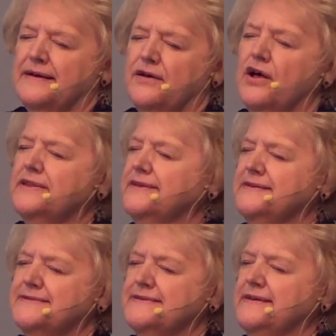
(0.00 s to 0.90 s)
All that
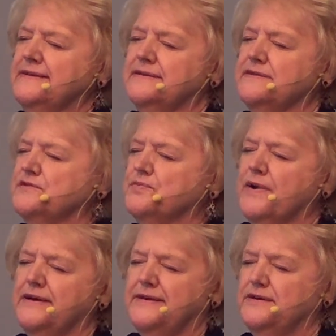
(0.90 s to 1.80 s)
is needed is
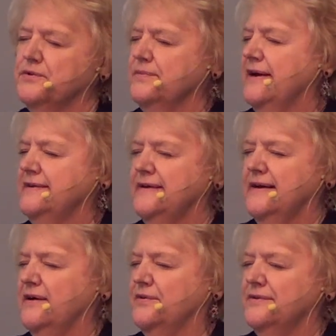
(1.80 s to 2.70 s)
right here, right
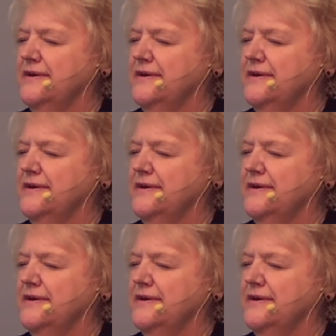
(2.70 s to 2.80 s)
now.